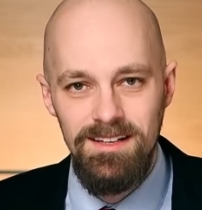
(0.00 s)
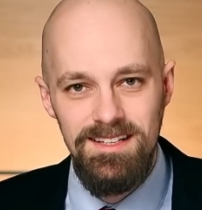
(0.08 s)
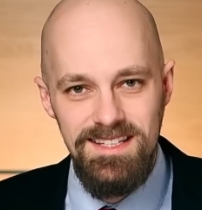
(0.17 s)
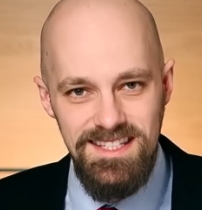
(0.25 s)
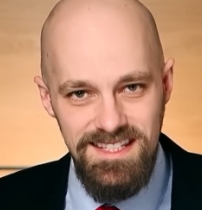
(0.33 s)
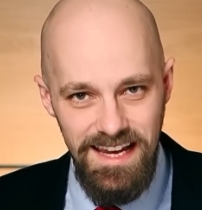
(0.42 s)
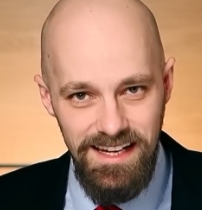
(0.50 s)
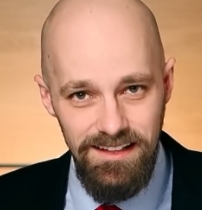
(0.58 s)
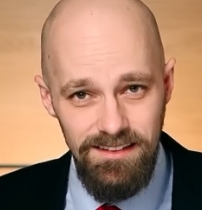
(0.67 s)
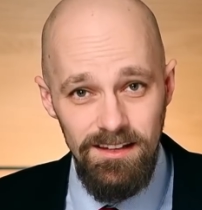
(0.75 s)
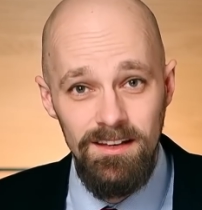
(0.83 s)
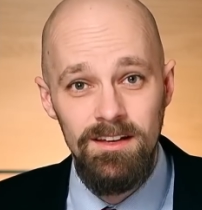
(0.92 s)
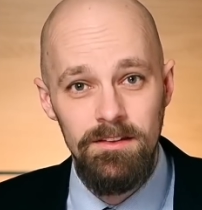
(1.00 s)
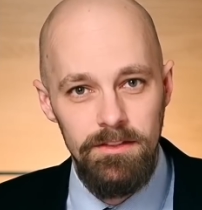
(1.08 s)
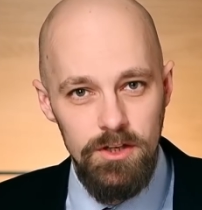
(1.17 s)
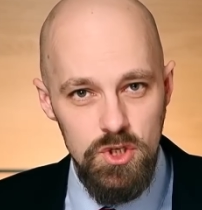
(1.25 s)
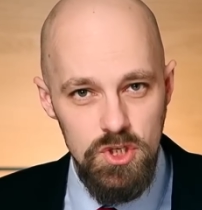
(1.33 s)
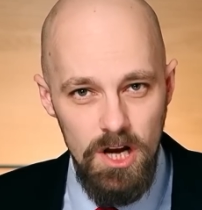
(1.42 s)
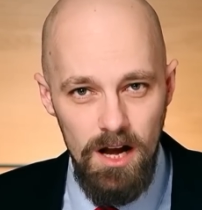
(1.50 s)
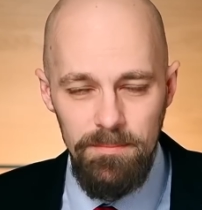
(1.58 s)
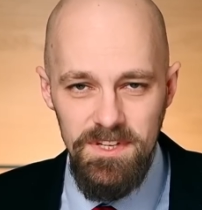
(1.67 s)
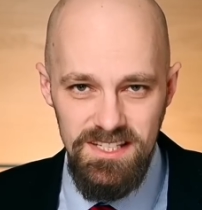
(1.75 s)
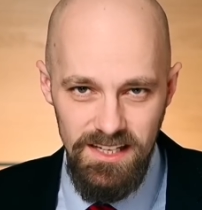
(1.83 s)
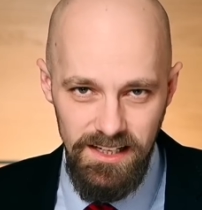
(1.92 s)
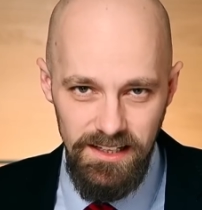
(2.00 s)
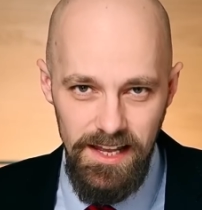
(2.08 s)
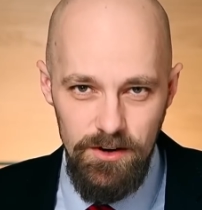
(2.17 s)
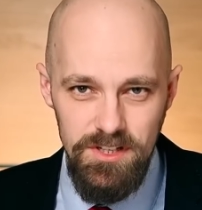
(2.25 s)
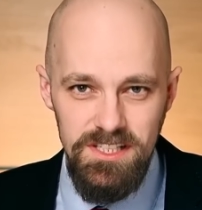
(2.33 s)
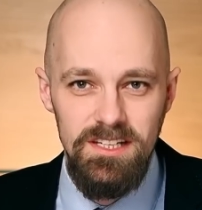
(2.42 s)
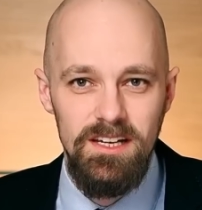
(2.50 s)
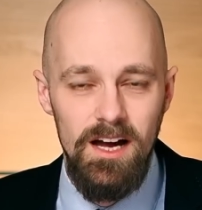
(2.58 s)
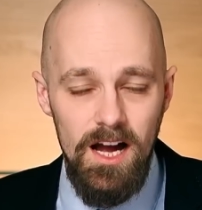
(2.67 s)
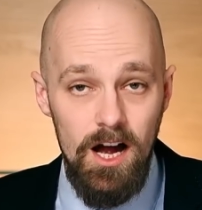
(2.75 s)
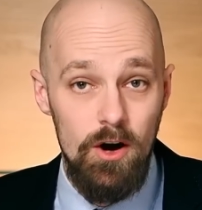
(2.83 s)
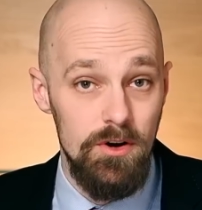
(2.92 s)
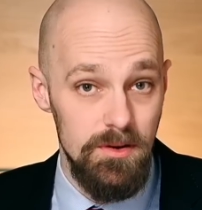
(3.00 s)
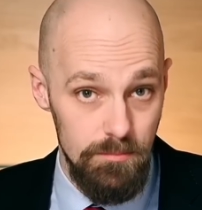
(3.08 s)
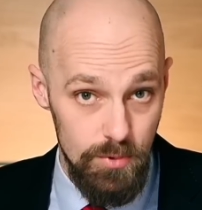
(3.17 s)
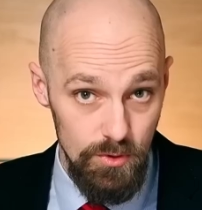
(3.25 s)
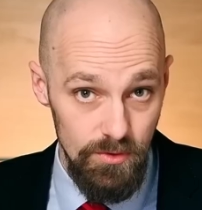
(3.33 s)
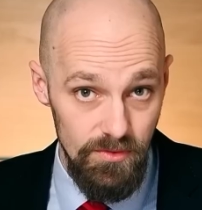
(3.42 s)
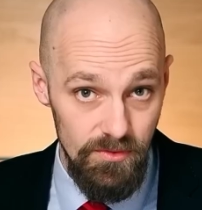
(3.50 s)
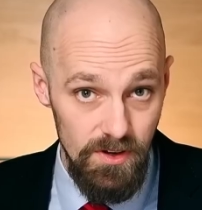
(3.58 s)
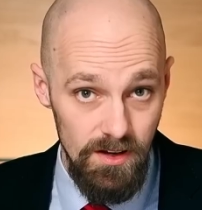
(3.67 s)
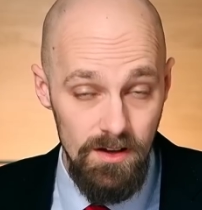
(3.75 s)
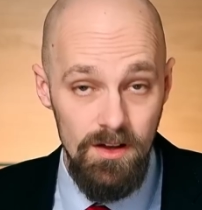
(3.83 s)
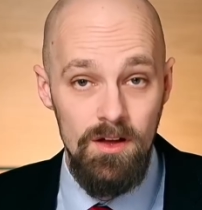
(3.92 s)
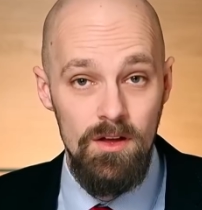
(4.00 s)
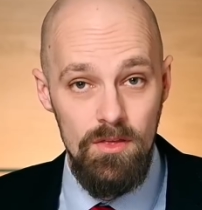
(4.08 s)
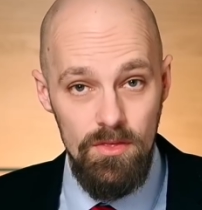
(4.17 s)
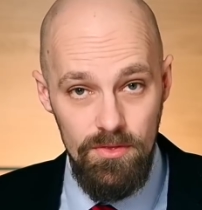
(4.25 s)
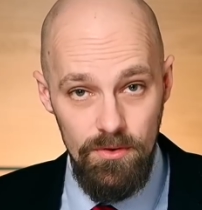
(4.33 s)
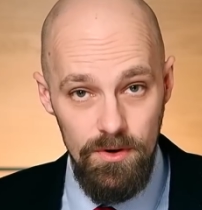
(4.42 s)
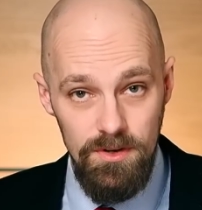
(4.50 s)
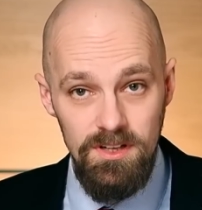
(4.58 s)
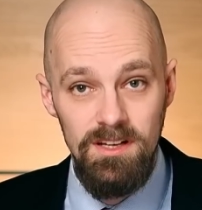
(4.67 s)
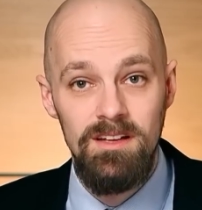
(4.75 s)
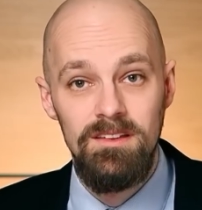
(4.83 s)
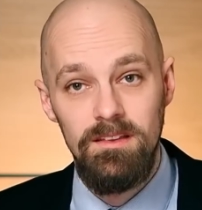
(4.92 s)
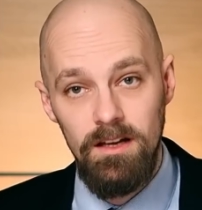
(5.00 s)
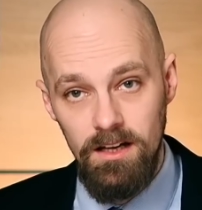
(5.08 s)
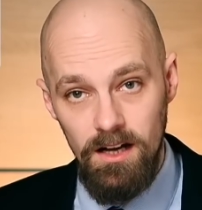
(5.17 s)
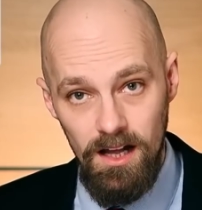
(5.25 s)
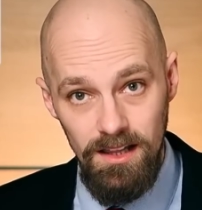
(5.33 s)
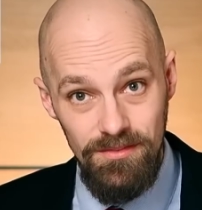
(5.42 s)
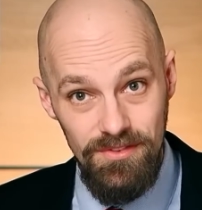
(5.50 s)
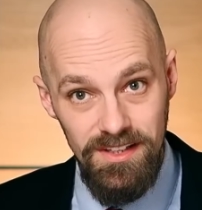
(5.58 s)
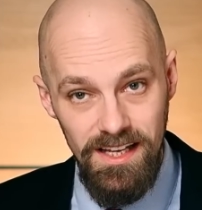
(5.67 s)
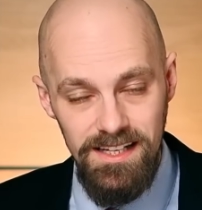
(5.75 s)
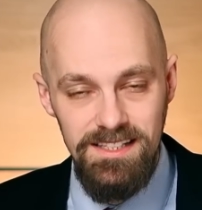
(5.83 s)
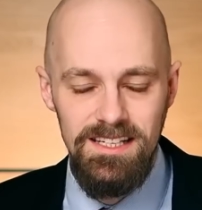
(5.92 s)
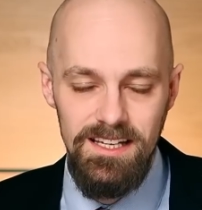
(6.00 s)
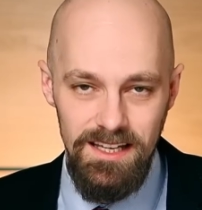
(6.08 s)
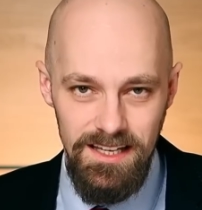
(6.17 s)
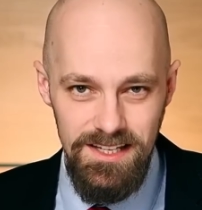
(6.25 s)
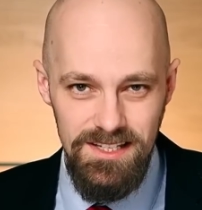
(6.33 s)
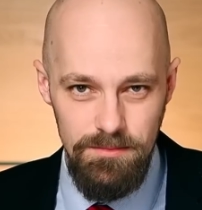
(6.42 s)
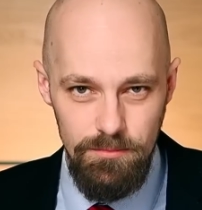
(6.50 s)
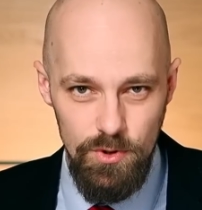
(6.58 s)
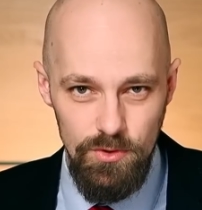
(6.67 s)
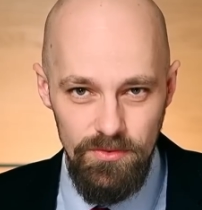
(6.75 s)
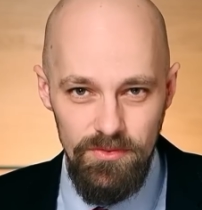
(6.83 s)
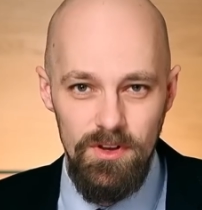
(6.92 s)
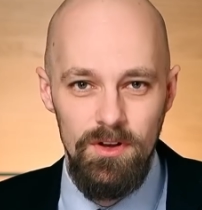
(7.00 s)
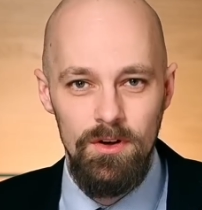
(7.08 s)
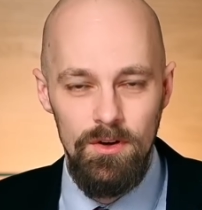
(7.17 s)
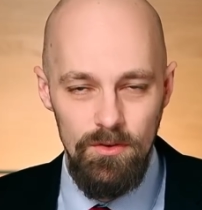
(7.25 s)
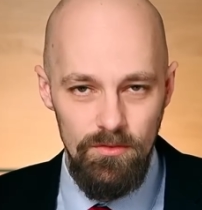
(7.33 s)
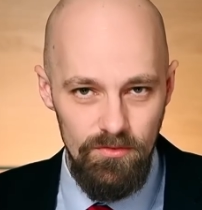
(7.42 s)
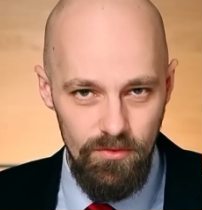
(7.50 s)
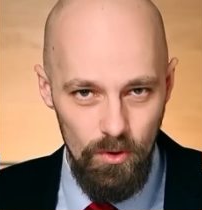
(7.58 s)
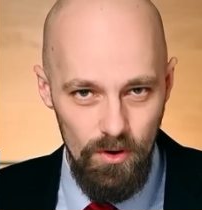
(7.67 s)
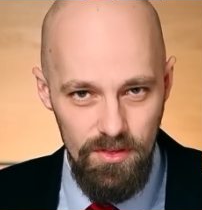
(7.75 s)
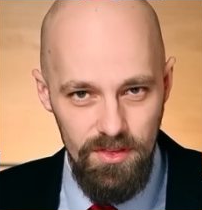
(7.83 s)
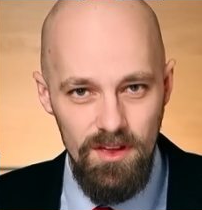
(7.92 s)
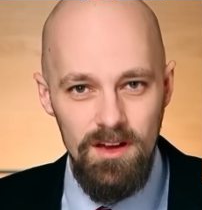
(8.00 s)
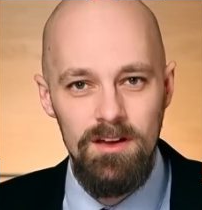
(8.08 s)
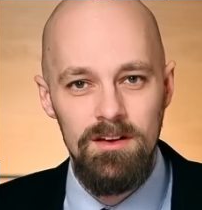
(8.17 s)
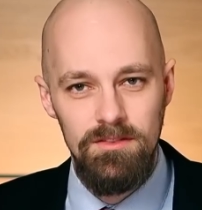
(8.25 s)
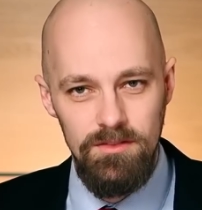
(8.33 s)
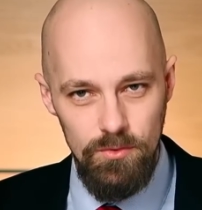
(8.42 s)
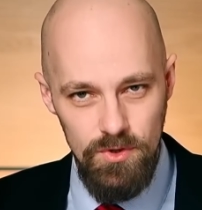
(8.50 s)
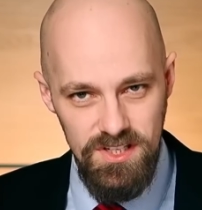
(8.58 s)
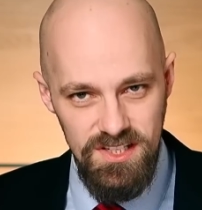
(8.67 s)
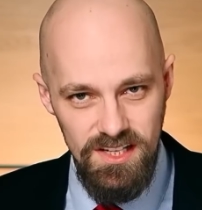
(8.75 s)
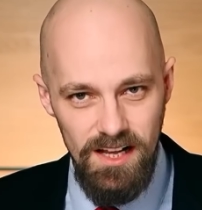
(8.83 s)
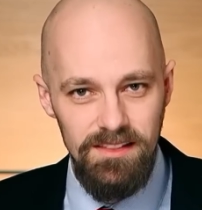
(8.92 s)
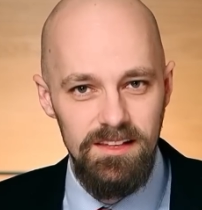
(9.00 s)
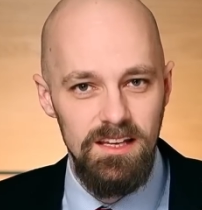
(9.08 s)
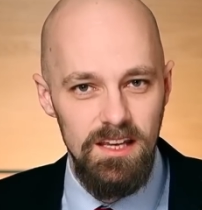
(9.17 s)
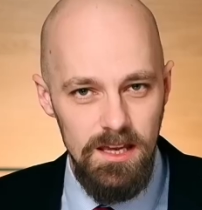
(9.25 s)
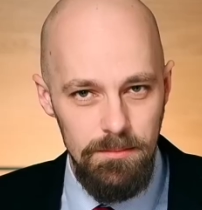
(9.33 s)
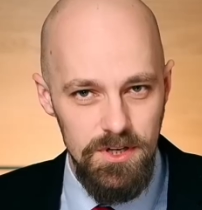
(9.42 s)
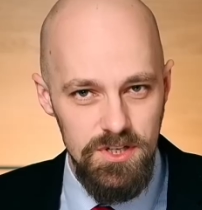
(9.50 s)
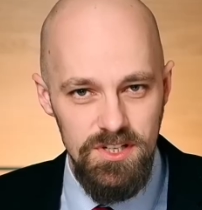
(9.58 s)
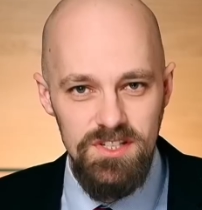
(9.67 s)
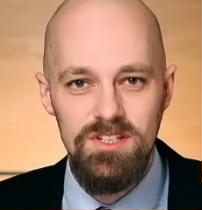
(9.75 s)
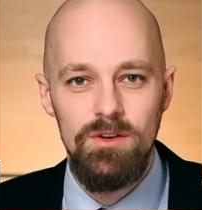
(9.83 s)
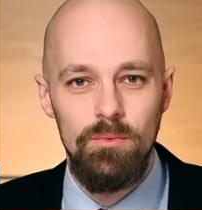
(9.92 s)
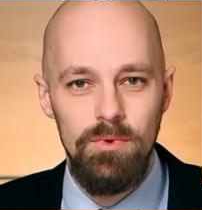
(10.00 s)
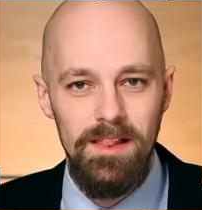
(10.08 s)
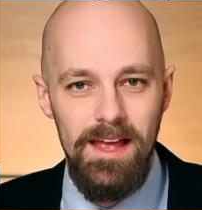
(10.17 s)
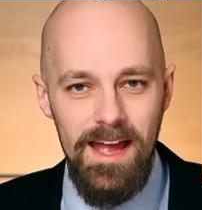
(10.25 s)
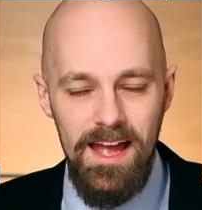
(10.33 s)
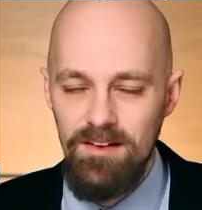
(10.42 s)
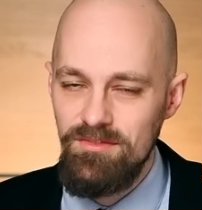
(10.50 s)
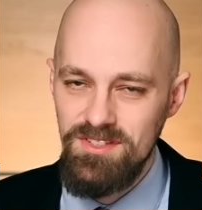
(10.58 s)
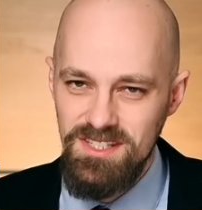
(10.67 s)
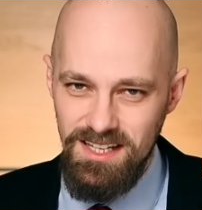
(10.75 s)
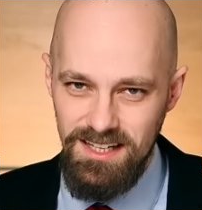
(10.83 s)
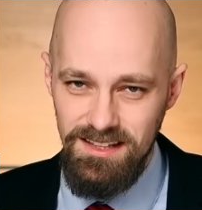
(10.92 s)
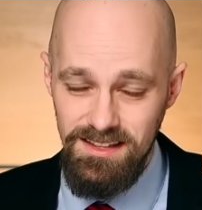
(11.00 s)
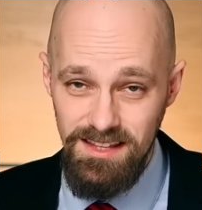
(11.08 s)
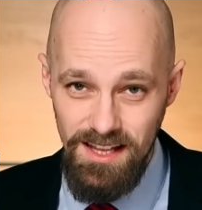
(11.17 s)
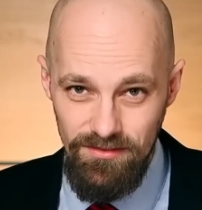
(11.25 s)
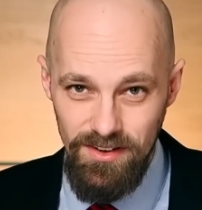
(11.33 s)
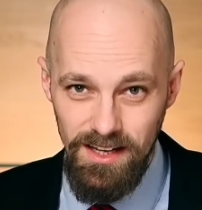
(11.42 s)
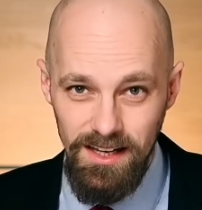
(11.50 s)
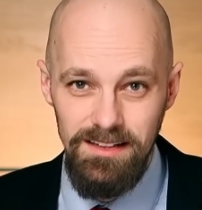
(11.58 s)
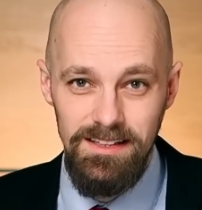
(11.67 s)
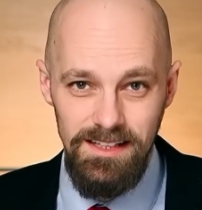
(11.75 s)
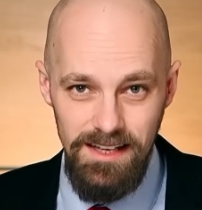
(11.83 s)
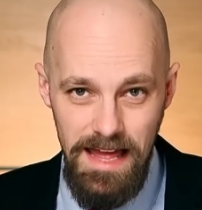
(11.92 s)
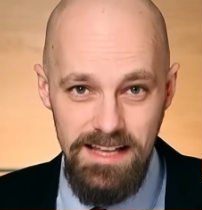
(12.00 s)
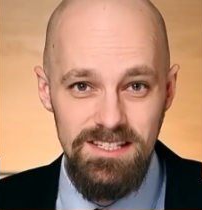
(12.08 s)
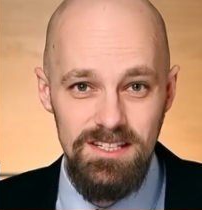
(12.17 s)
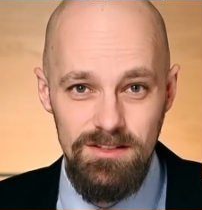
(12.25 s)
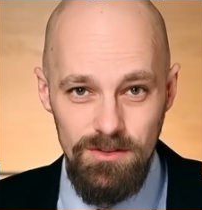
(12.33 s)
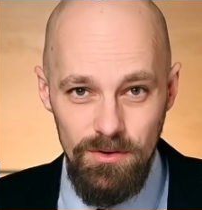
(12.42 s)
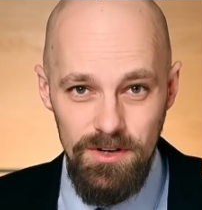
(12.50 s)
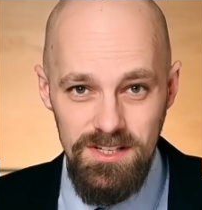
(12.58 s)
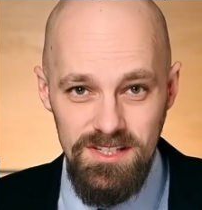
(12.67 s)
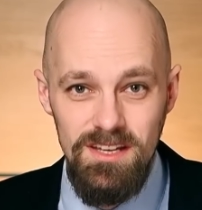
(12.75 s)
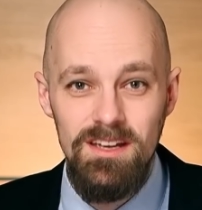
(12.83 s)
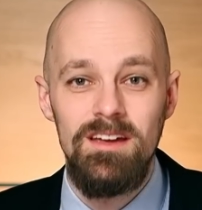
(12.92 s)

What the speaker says: Second, the sharpness and clarity are improved. Third, the color fidelity is improved. Fourth, the resulting images will have significantly less noise.